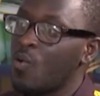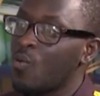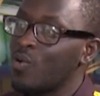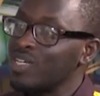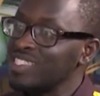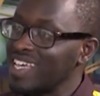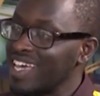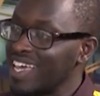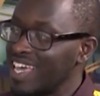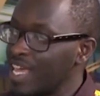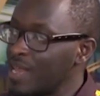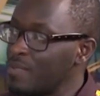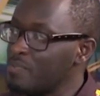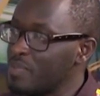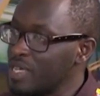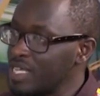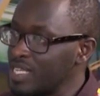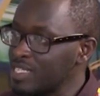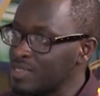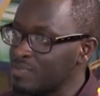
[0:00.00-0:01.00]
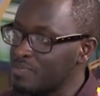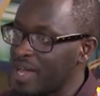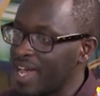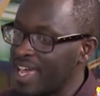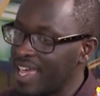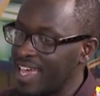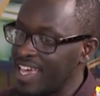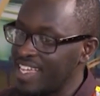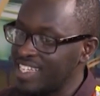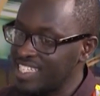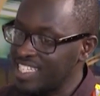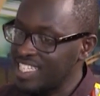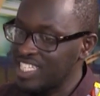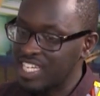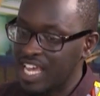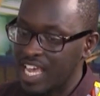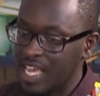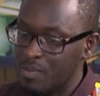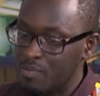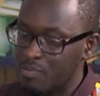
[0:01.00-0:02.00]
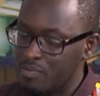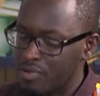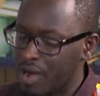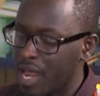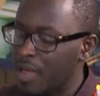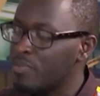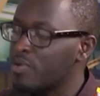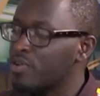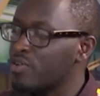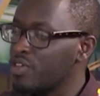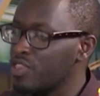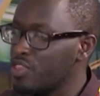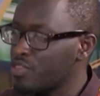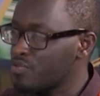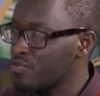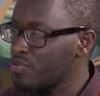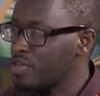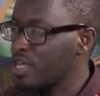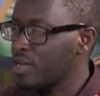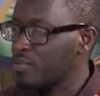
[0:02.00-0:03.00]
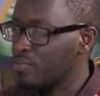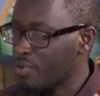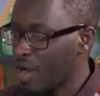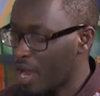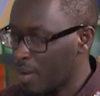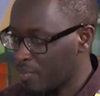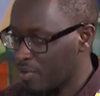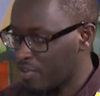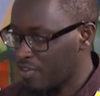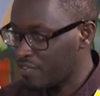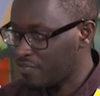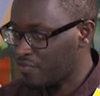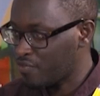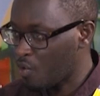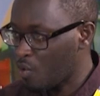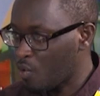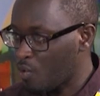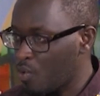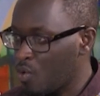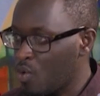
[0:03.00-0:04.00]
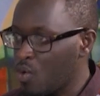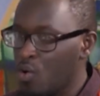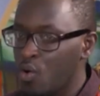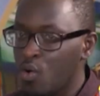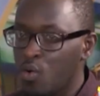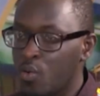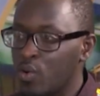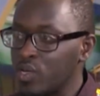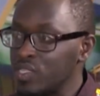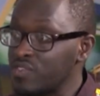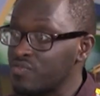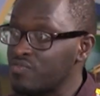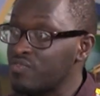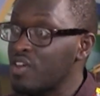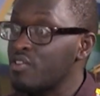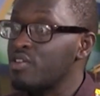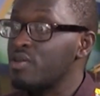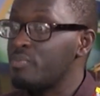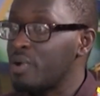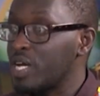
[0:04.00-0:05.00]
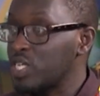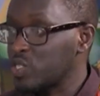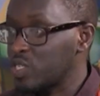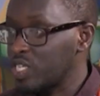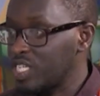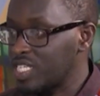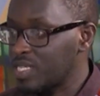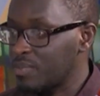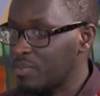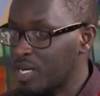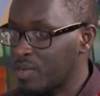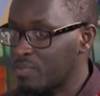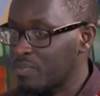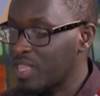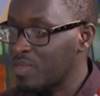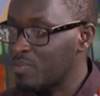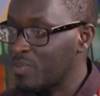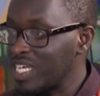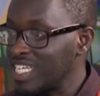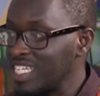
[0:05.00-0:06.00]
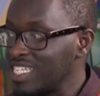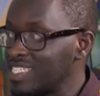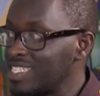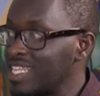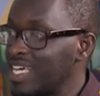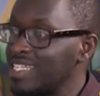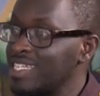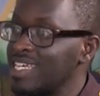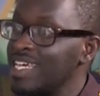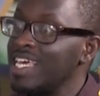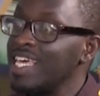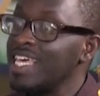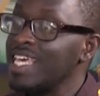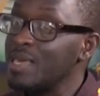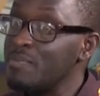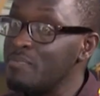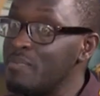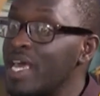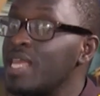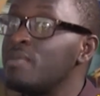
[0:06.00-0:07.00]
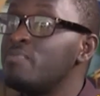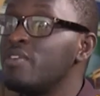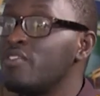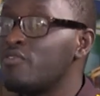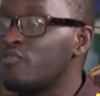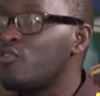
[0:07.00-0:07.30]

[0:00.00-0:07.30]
was again built by a teacher in primary three and primary four who was very passionate about mathematics, that he made me